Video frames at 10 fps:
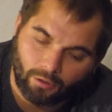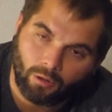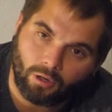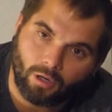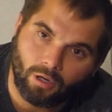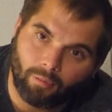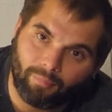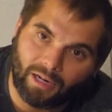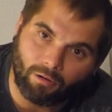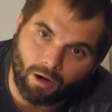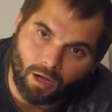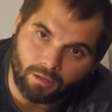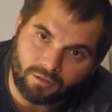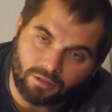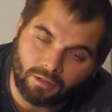would hook on my
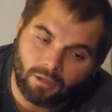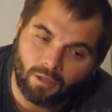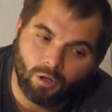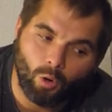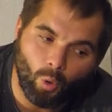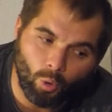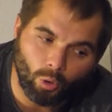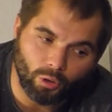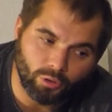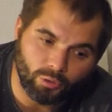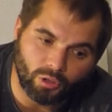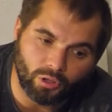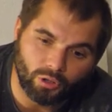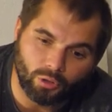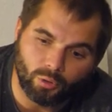Crocs or you
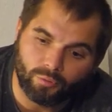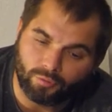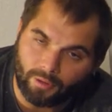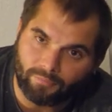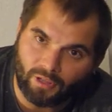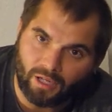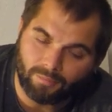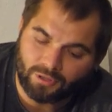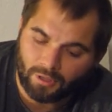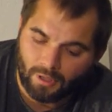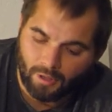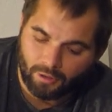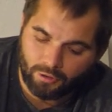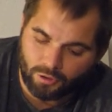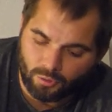can do flip-flops.
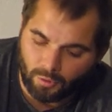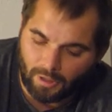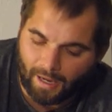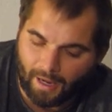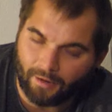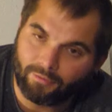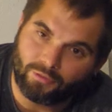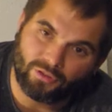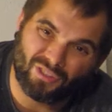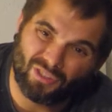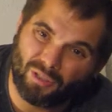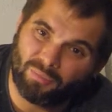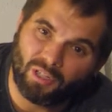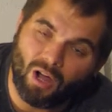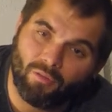You just want to have
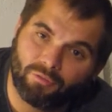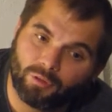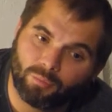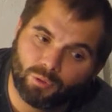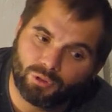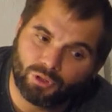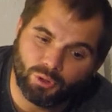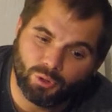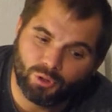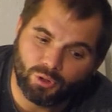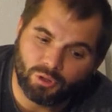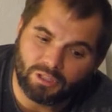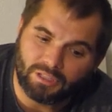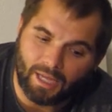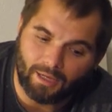some comfortable shoes you
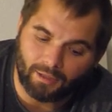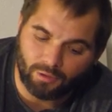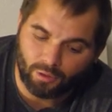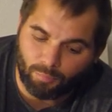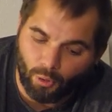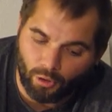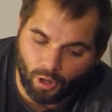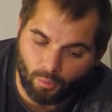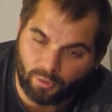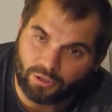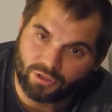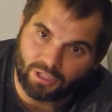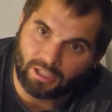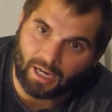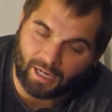can take, you can put on when you're
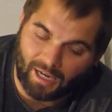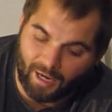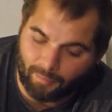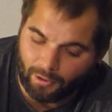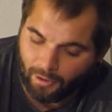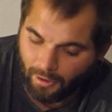sitting at camp.